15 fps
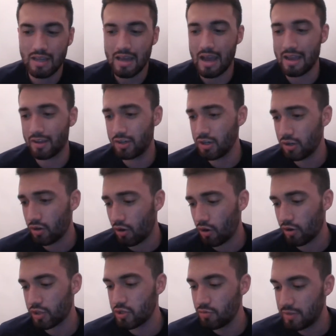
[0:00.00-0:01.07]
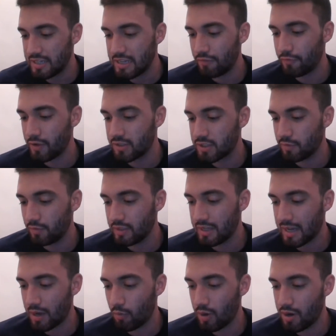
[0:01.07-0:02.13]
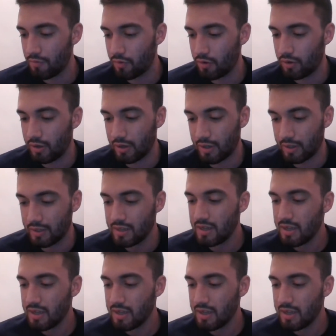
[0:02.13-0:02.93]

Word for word: I could argue defensively, however, uh,